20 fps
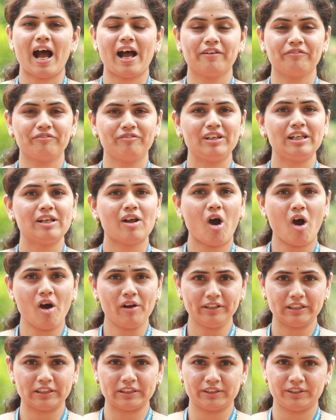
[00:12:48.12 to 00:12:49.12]
I feel
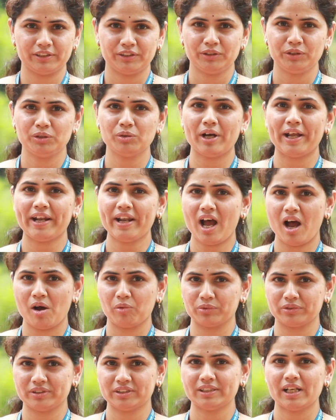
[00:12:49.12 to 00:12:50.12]
honored to
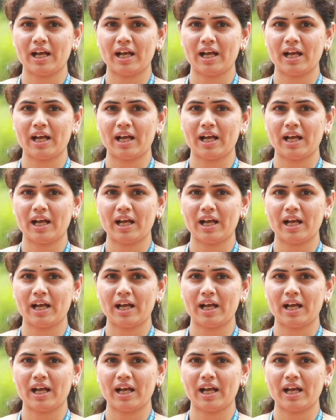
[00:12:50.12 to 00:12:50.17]
announce